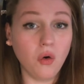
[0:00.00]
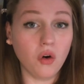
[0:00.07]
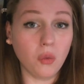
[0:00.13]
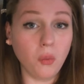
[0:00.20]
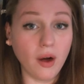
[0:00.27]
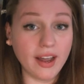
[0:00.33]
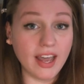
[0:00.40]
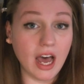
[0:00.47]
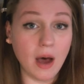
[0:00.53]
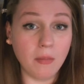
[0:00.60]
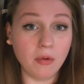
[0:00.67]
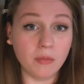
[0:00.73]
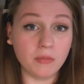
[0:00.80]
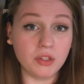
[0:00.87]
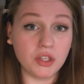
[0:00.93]
or White
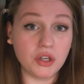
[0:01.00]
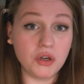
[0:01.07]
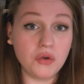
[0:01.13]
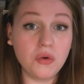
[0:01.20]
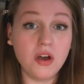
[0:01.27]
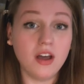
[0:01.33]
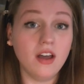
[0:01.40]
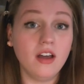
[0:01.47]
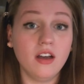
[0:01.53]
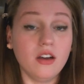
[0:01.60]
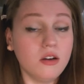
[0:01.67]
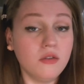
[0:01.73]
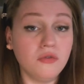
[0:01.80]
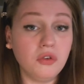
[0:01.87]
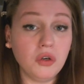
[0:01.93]
Album 2,
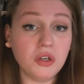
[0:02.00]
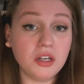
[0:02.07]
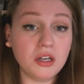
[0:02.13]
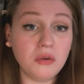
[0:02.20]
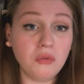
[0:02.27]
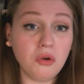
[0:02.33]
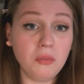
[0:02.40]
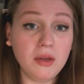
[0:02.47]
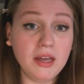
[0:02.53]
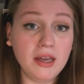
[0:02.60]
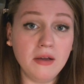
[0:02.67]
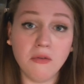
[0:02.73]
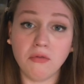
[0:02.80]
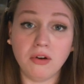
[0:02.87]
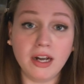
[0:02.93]
Fuuka will
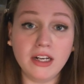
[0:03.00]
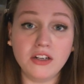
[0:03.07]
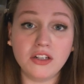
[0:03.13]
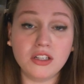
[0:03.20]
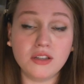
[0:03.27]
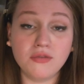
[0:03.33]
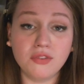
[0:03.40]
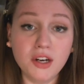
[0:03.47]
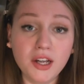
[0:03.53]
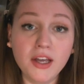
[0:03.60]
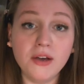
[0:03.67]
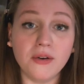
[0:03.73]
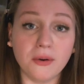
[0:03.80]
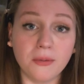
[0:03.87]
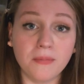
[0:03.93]
be right just for
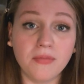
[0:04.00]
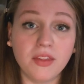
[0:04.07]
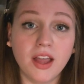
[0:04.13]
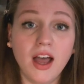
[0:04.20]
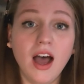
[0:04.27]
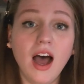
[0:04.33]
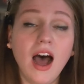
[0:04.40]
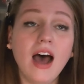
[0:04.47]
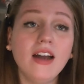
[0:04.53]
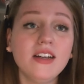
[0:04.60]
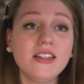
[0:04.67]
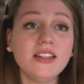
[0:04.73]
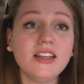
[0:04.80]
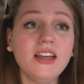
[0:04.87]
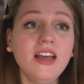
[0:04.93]
you.
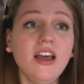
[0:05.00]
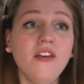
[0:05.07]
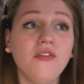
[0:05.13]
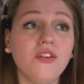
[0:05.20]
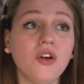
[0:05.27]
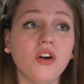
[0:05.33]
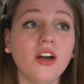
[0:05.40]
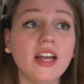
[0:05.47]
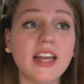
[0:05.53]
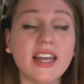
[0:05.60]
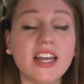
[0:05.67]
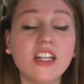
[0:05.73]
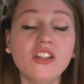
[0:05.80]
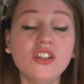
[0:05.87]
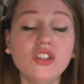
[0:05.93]
Honestly, if you're
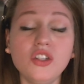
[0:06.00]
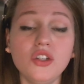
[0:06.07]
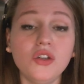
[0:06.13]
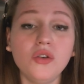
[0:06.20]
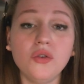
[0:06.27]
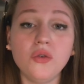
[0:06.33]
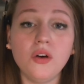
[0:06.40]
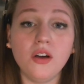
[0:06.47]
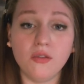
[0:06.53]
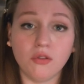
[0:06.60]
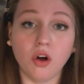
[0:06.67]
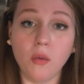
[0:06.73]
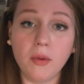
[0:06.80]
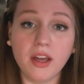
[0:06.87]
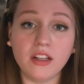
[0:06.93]
into
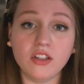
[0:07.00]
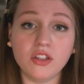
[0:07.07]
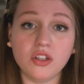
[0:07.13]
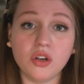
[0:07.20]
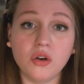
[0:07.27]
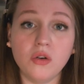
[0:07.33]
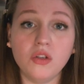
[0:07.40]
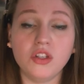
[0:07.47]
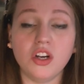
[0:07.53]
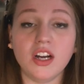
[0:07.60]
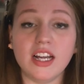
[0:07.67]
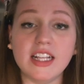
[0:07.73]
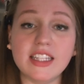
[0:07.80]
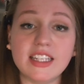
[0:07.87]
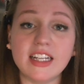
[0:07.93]
romance shows, you're
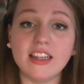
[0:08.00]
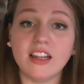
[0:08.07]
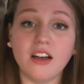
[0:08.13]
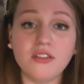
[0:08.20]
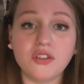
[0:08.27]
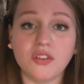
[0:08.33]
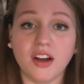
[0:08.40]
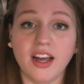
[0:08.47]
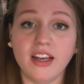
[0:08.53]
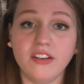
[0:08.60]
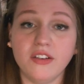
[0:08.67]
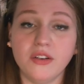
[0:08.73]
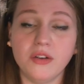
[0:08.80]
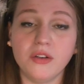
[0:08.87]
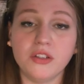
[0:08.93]
into love
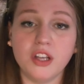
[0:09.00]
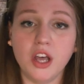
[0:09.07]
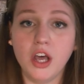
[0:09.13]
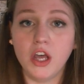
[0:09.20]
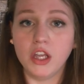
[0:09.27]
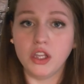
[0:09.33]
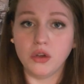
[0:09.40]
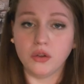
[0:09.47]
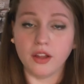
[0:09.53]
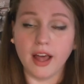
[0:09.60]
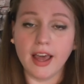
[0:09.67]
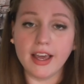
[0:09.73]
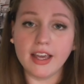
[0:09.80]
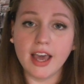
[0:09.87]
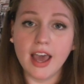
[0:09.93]
triangles, you
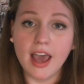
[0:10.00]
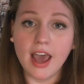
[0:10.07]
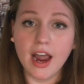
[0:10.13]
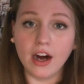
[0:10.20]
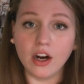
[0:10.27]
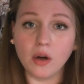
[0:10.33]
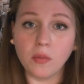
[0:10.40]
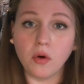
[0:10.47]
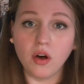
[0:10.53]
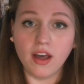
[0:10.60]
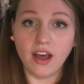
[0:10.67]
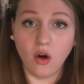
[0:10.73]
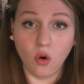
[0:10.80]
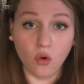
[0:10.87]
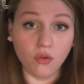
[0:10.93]
like harem
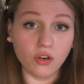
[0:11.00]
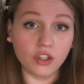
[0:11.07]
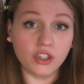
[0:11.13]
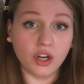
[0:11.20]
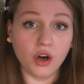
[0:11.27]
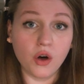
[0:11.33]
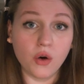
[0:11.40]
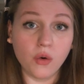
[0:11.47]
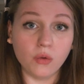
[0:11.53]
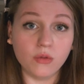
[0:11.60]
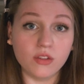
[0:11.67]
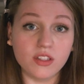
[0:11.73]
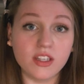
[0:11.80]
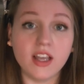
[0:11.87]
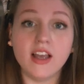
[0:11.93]

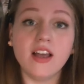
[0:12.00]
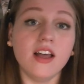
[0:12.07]
overtones,